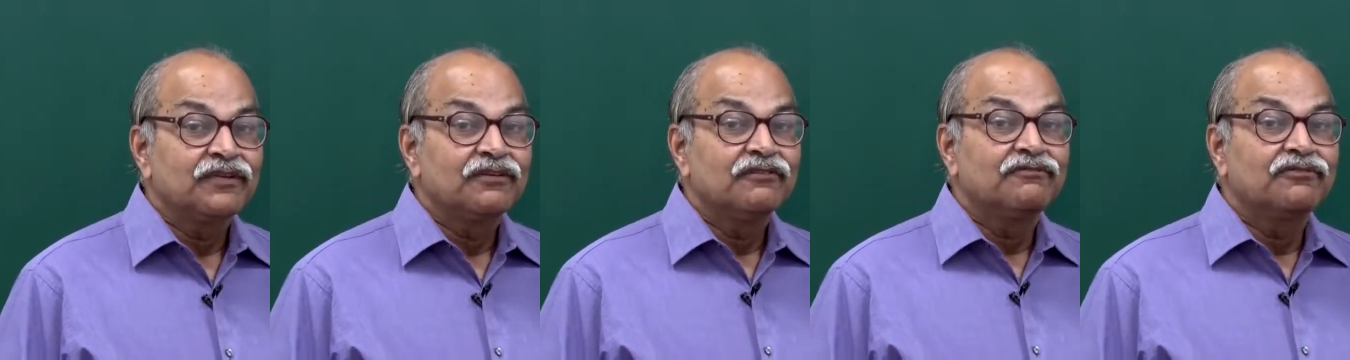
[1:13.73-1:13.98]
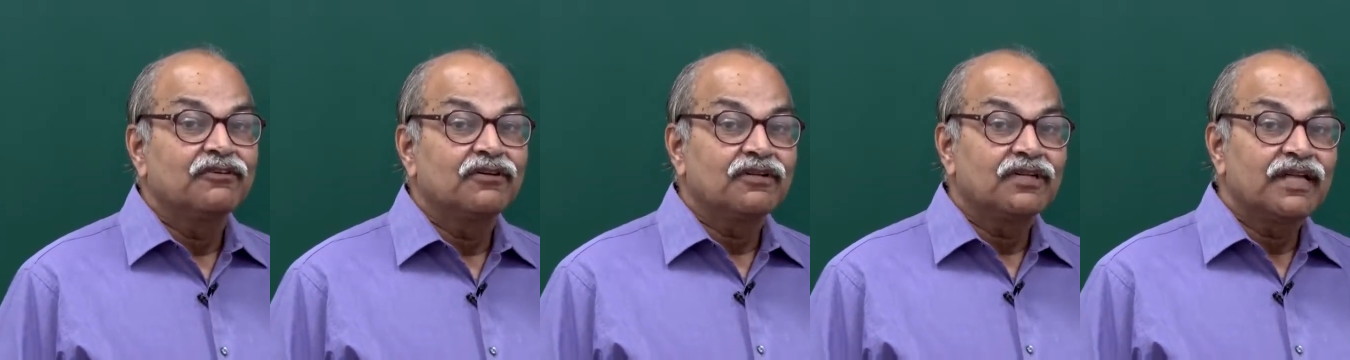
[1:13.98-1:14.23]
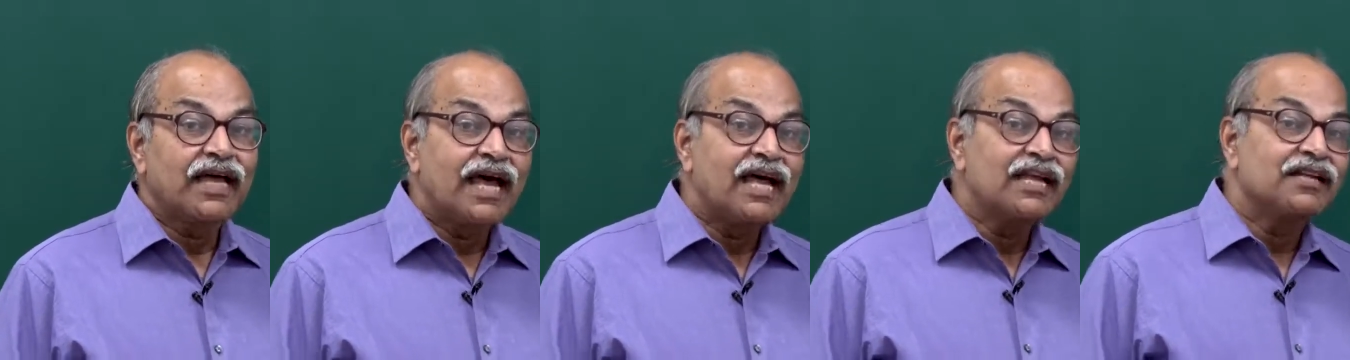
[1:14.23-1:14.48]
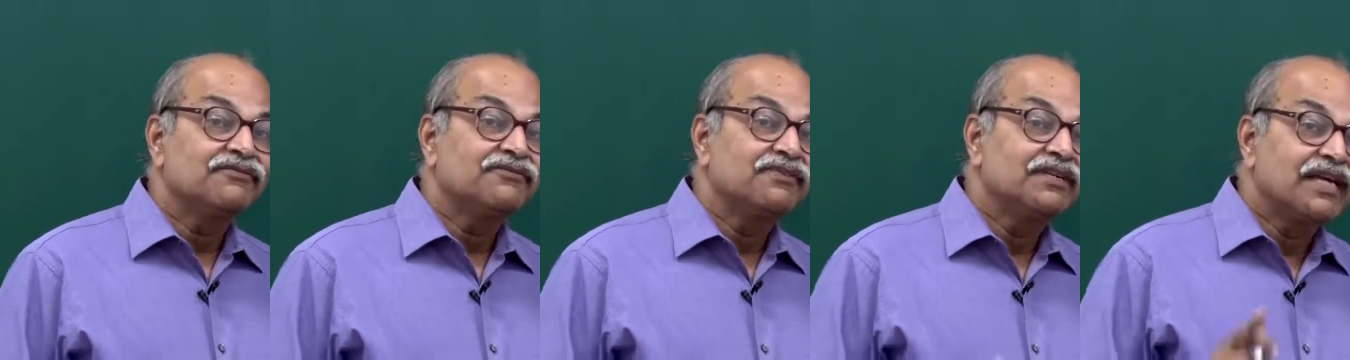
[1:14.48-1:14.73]
for
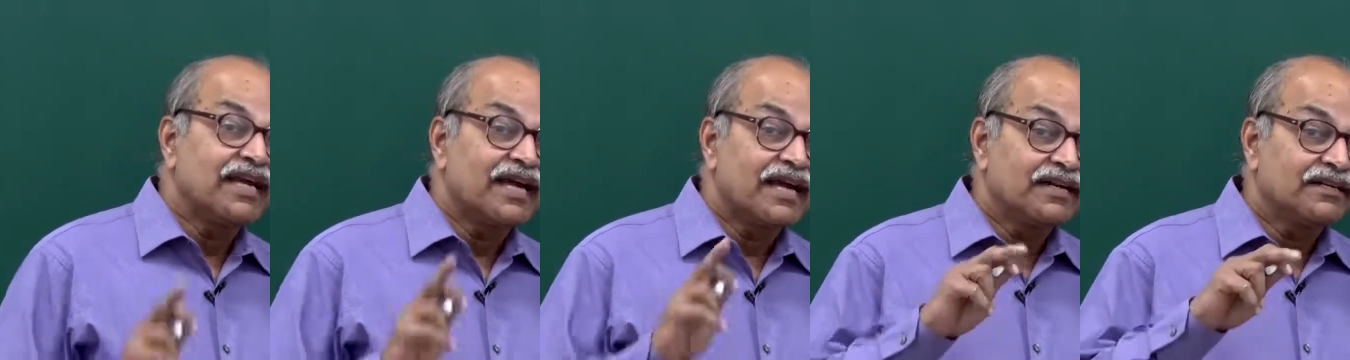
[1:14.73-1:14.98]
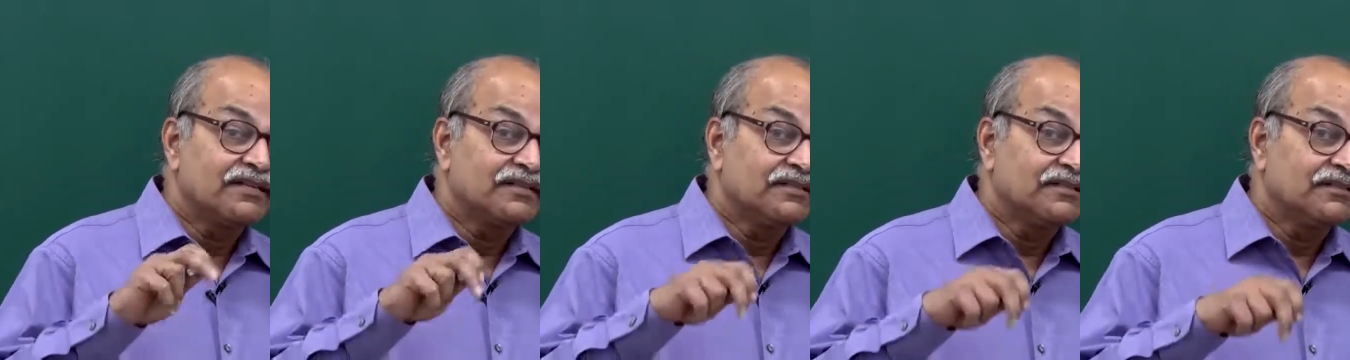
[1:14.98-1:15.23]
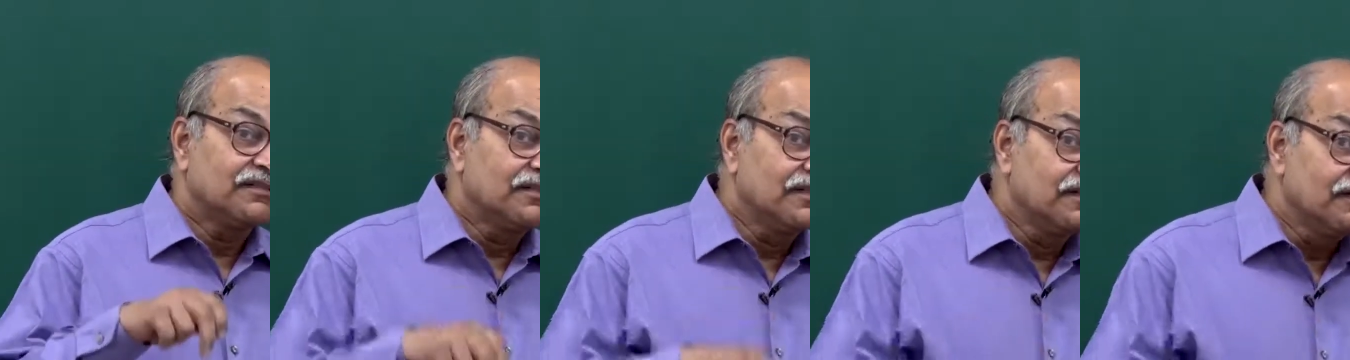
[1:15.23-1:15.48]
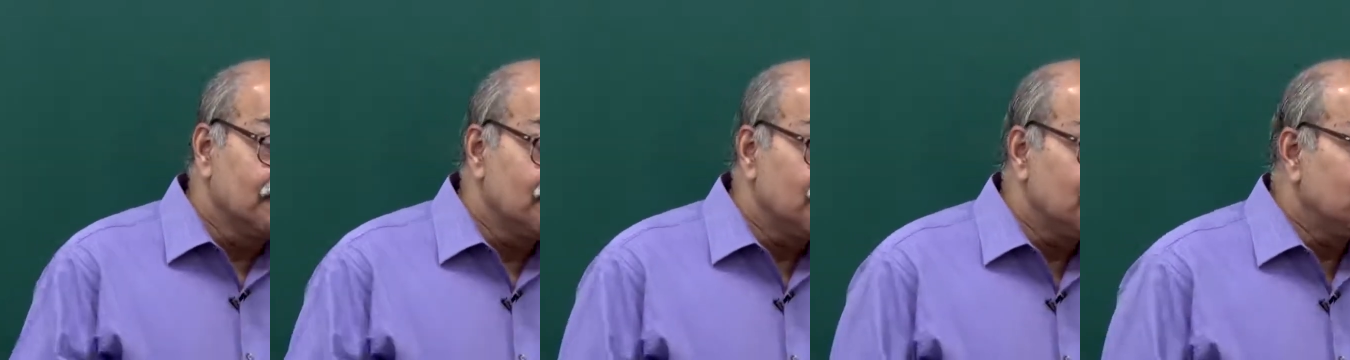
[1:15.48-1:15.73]
that we had the
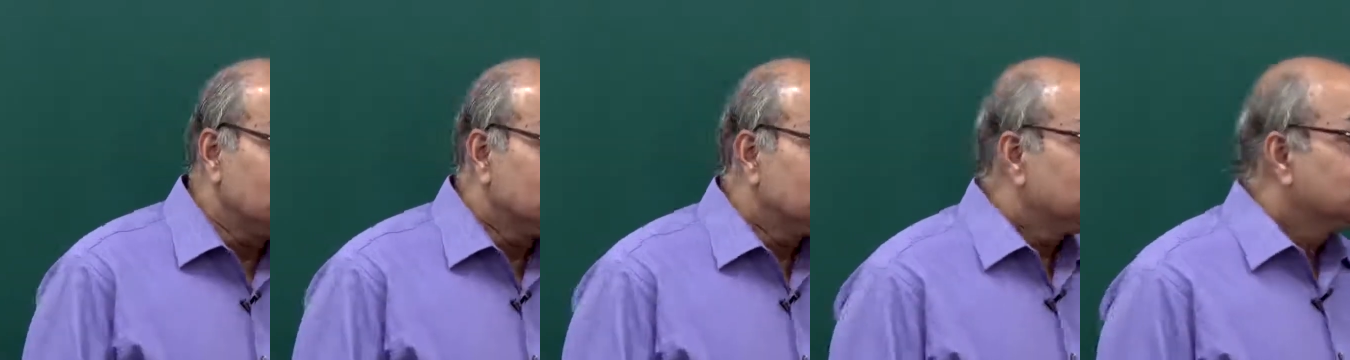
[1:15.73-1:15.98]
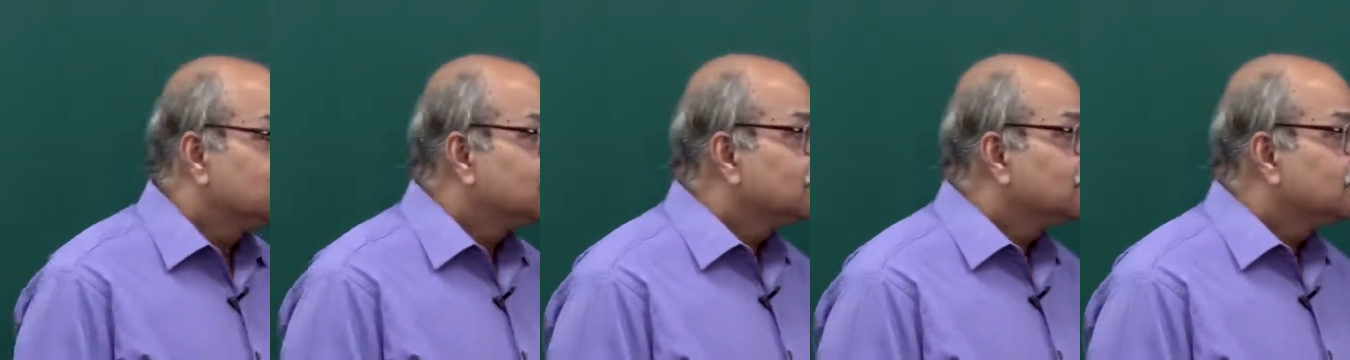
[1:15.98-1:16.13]
third